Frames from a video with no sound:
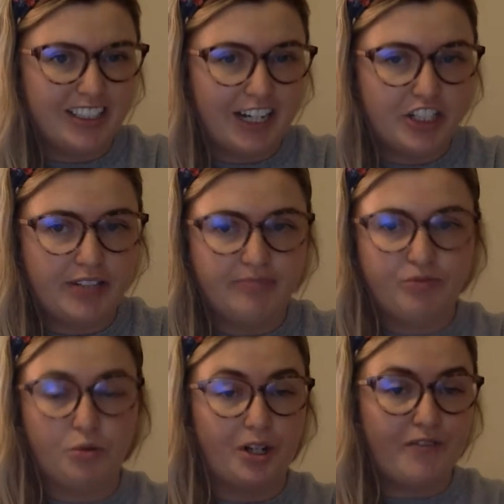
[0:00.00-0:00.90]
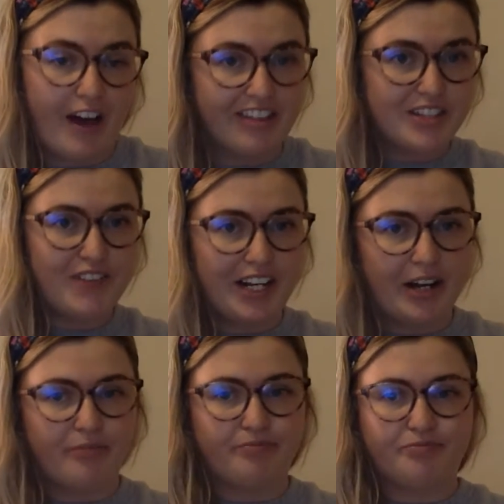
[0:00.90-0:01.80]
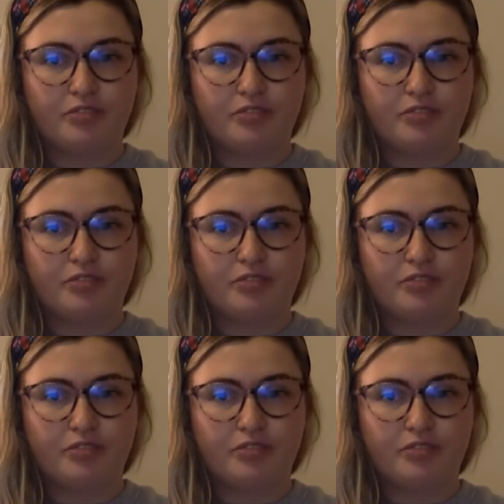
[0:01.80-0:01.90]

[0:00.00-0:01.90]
section where you found this video.